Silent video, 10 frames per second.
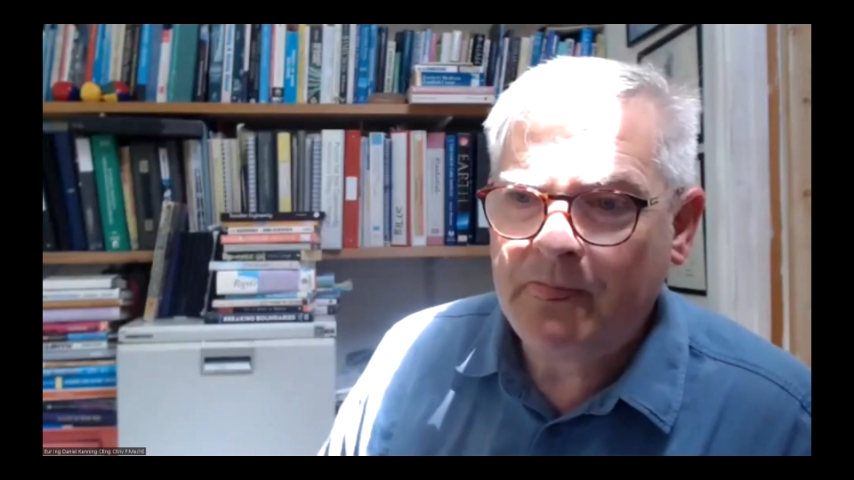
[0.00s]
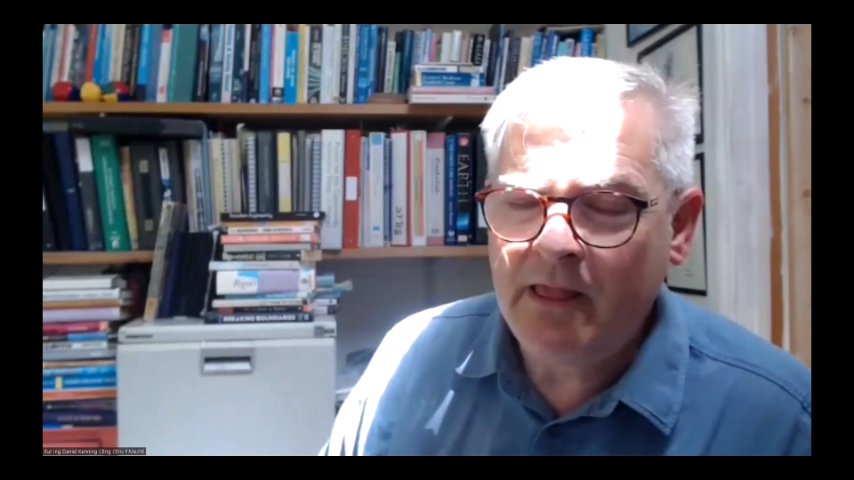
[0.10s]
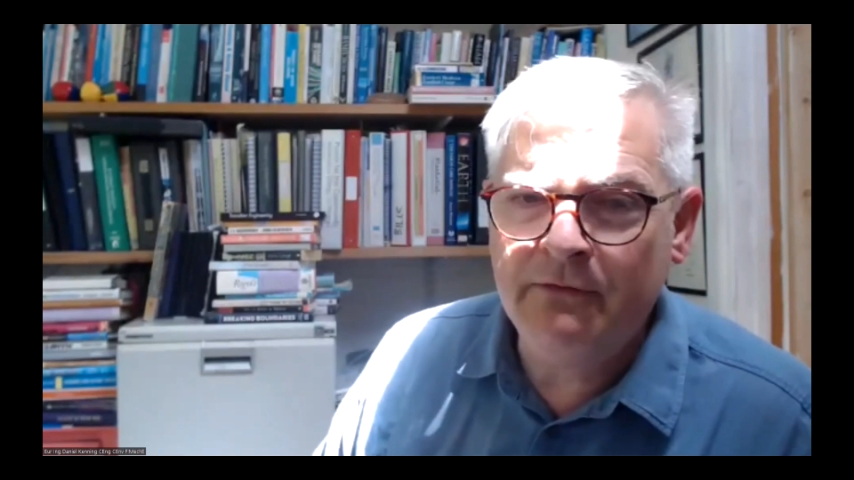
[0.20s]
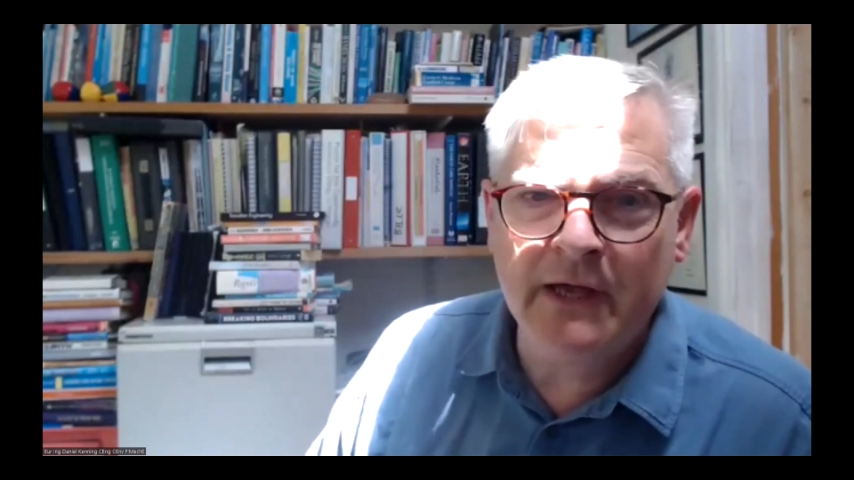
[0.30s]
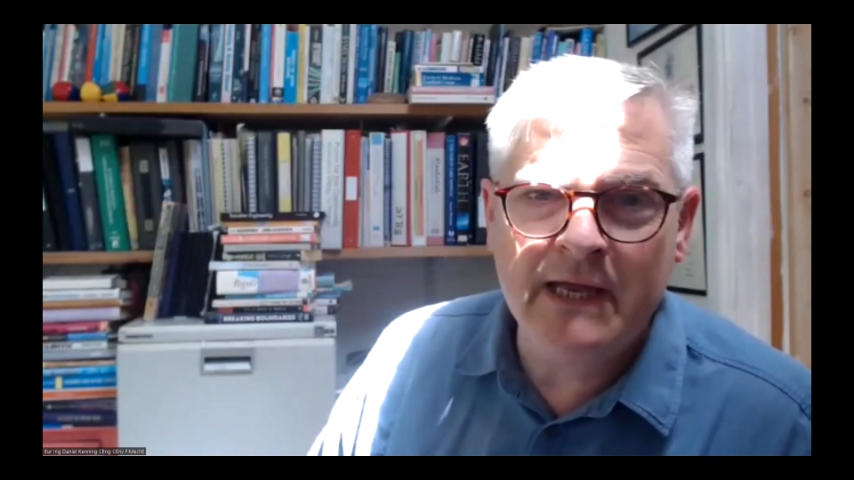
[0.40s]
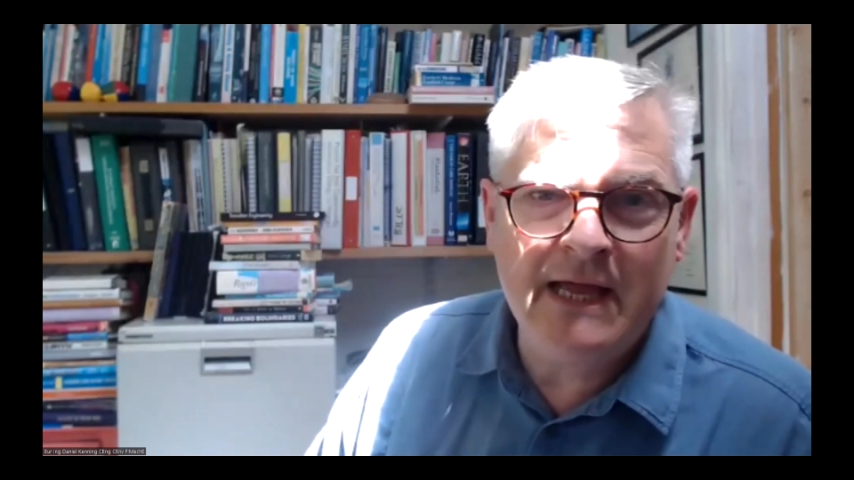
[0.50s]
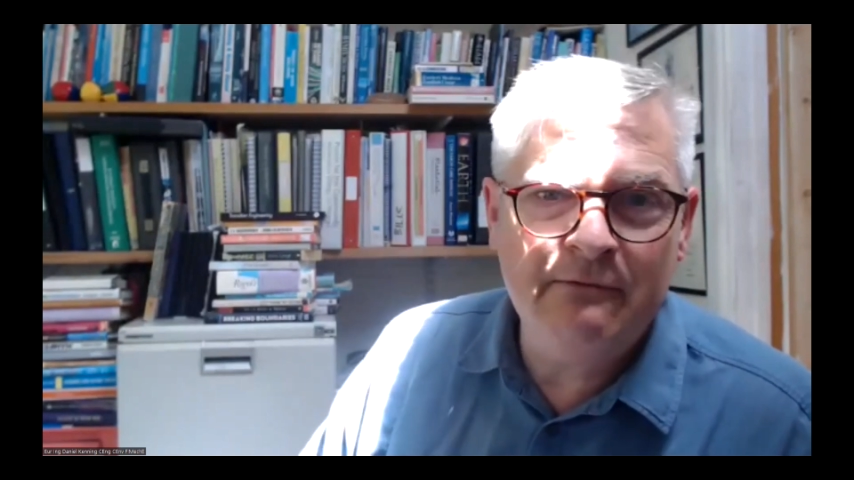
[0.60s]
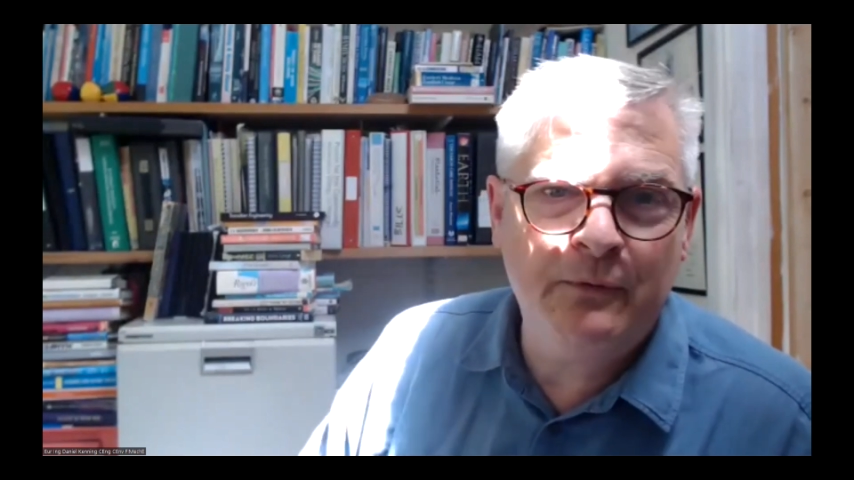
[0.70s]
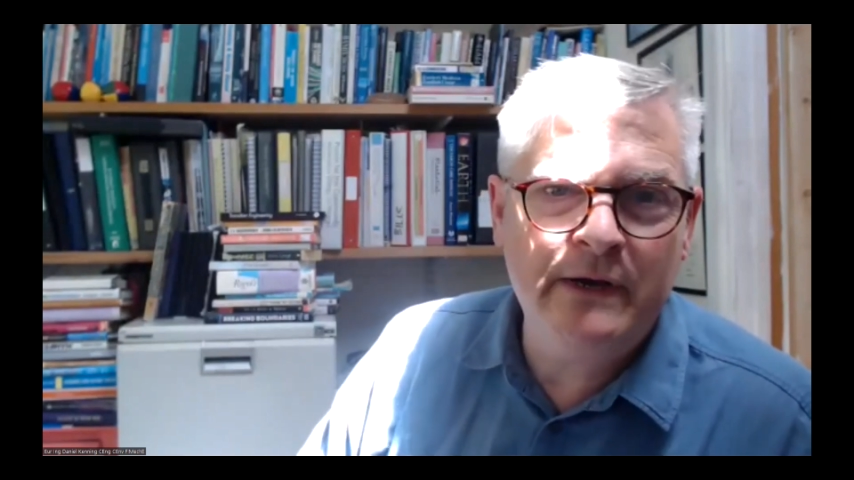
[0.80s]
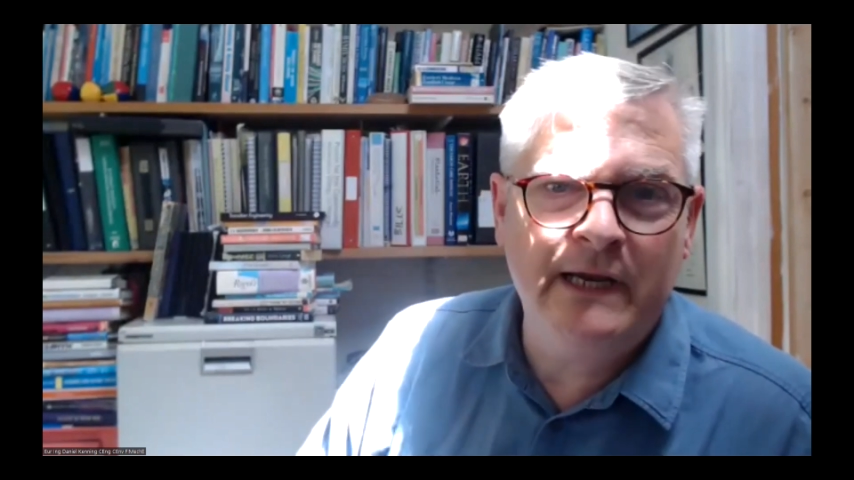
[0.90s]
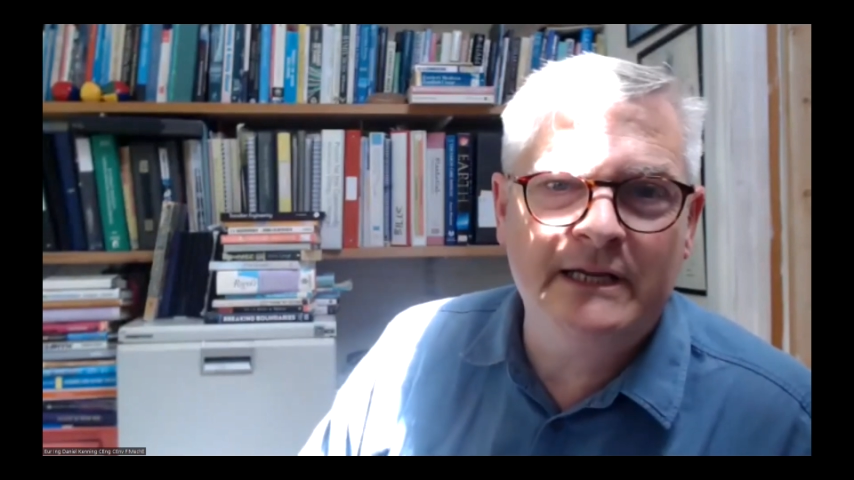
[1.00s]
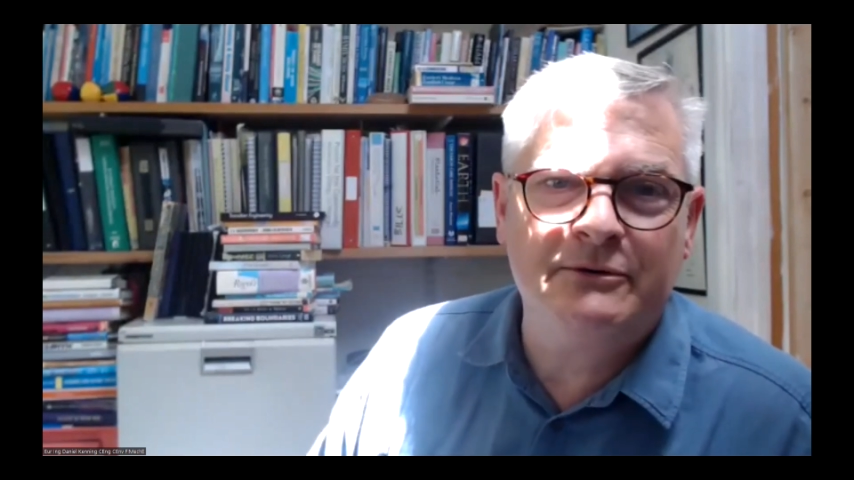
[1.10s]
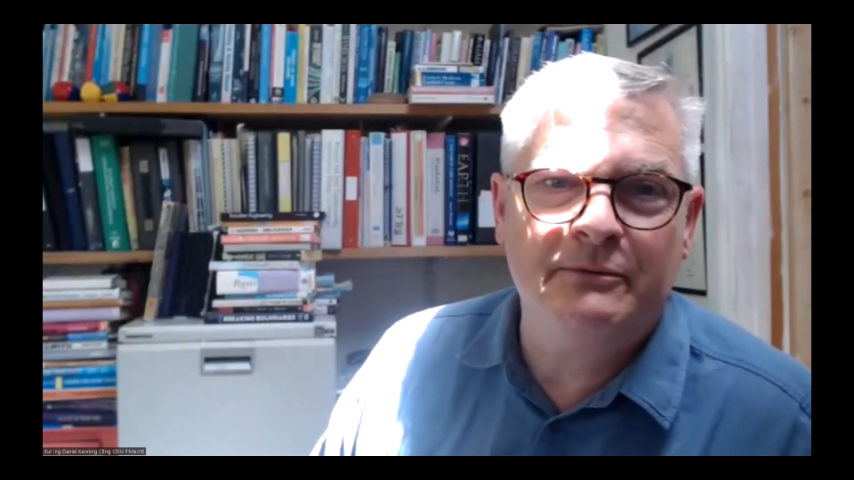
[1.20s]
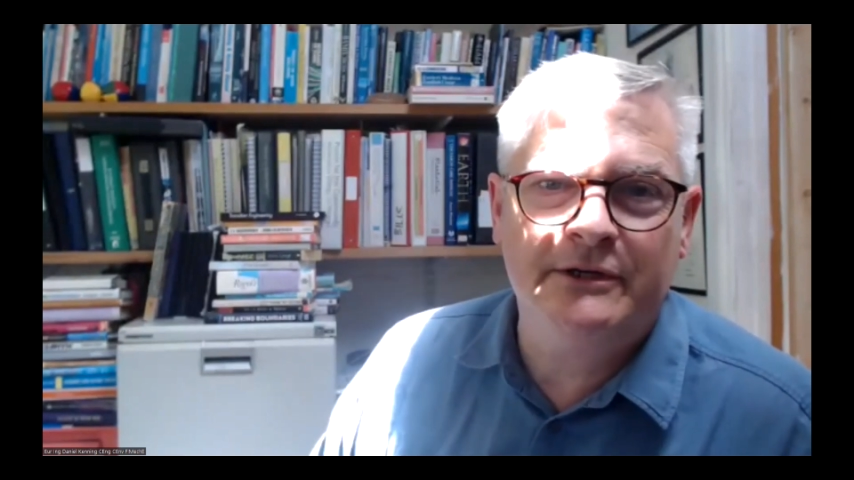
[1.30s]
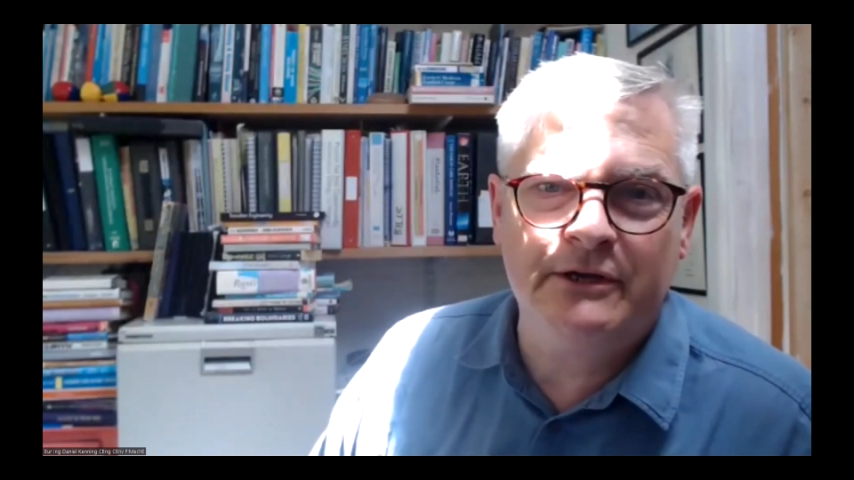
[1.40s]
that if we need
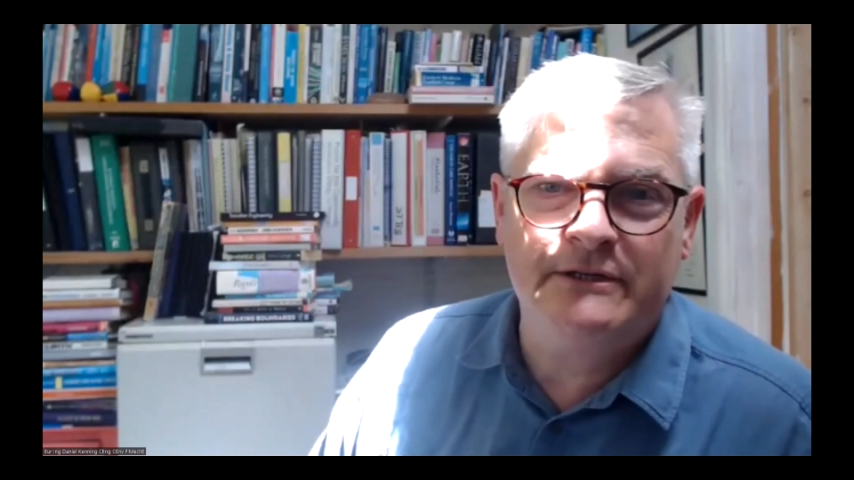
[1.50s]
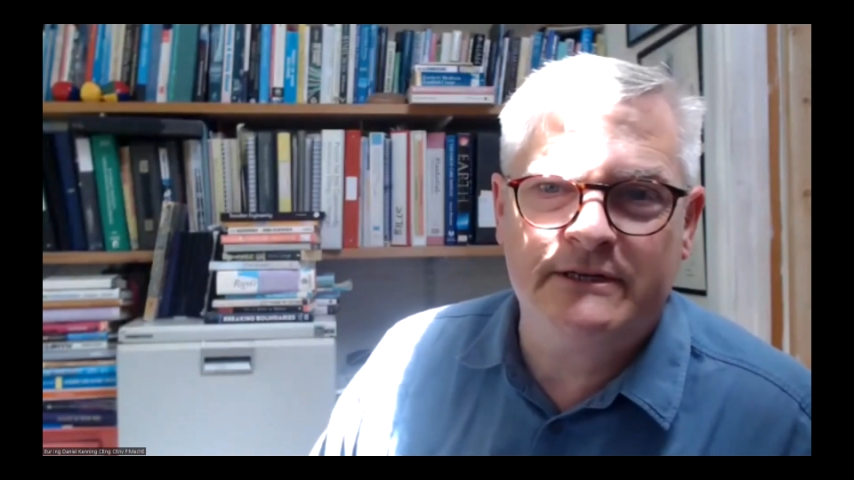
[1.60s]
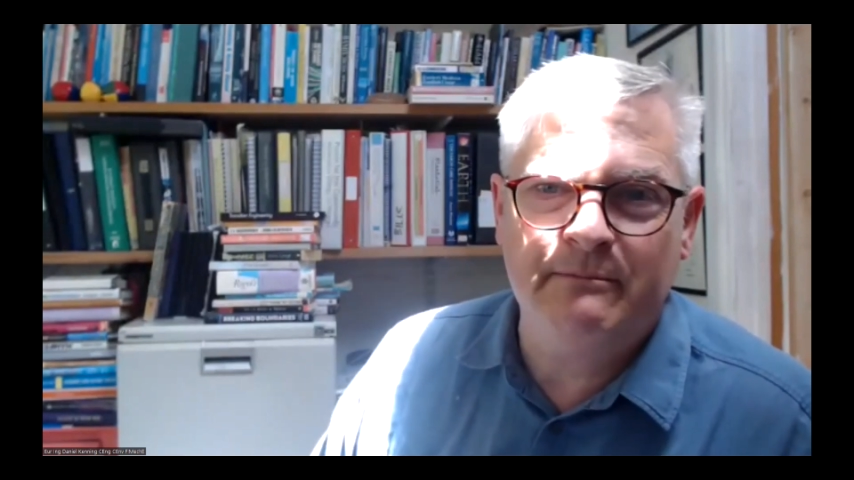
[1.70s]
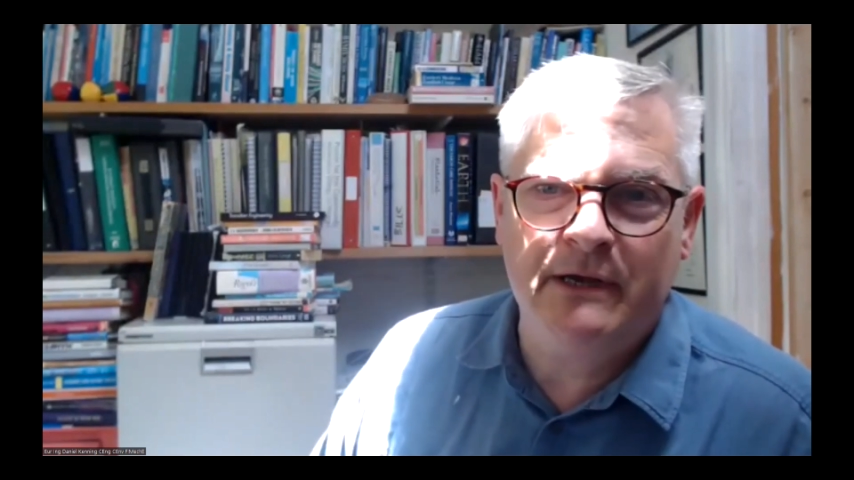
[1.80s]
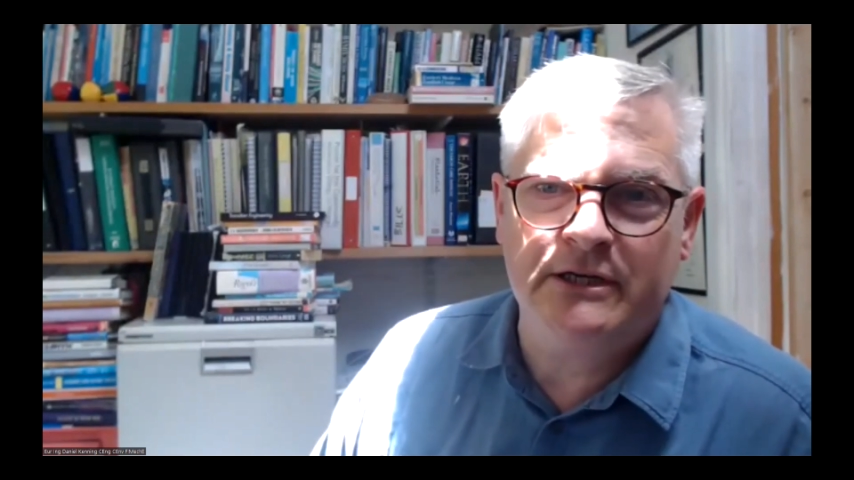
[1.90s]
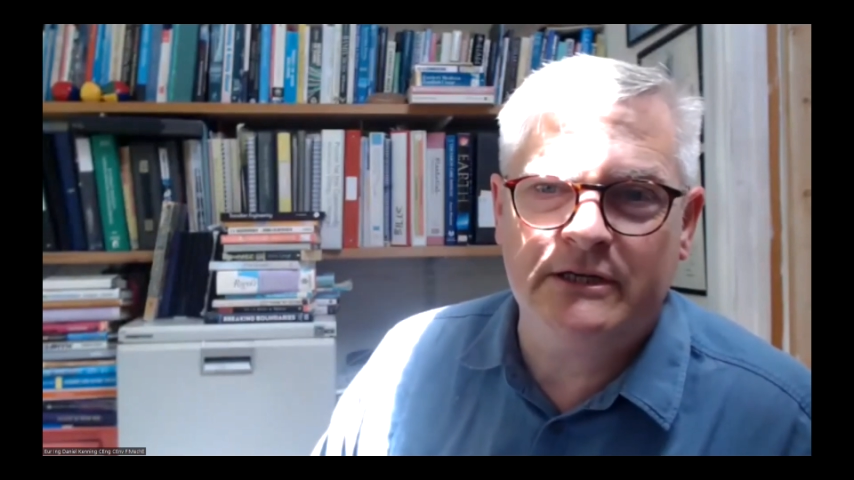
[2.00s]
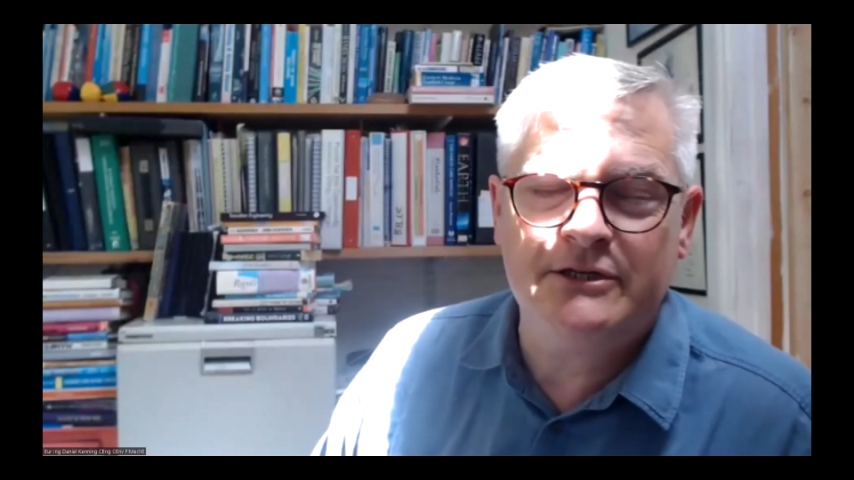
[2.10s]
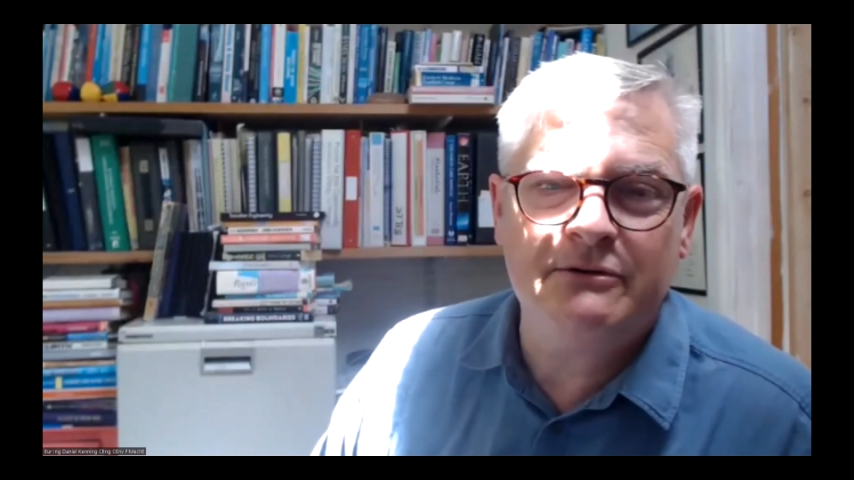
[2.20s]
to reduce emissions,